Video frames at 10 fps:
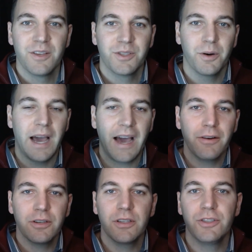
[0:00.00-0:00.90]
So
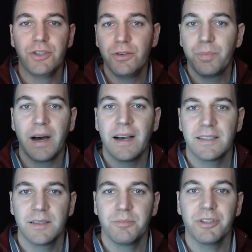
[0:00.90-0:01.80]
how could you
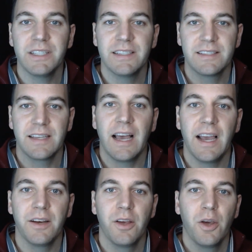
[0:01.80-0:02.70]
possibly
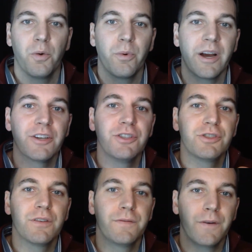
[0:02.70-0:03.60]
decide where you
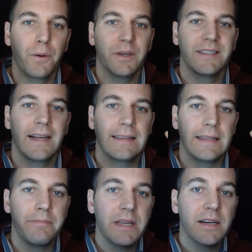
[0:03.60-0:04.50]
should focus that
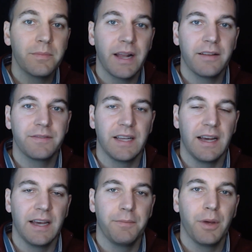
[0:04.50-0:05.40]
limited amount of
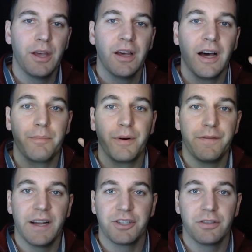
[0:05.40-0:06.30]
time on
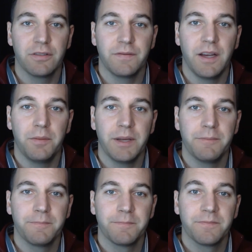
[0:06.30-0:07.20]
professional development?
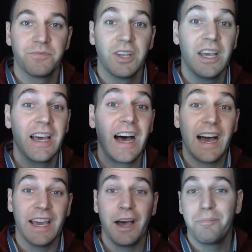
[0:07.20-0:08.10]

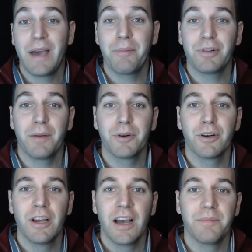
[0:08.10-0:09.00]
Hi, I'm Matt
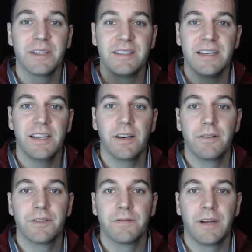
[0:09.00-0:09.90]
Plummer. I'm the CEO
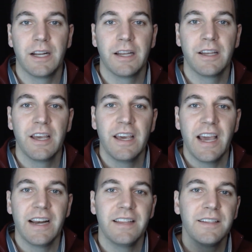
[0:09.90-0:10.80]
of Zervana,
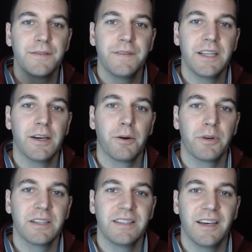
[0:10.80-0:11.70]
and in this video I
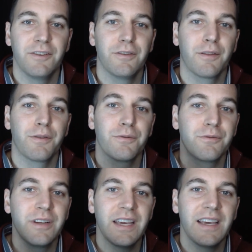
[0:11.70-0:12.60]
want to tell you the
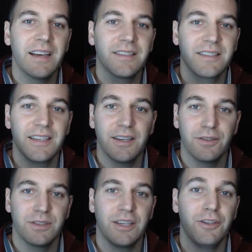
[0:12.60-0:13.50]
3
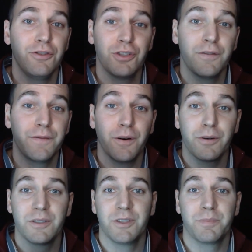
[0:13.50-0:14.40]
skills that you should
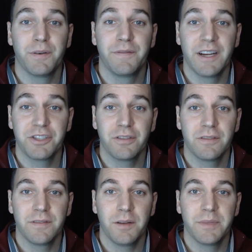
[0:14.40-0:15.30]
focus your professional
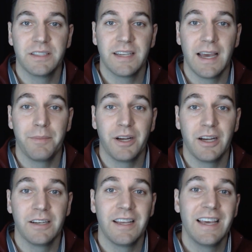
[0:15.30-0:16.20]
development time
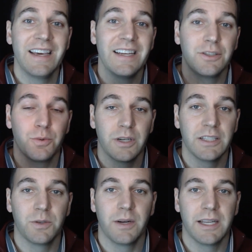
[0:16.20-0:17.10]
on in
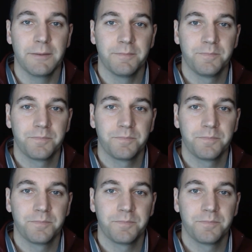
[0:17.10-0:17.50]
2020.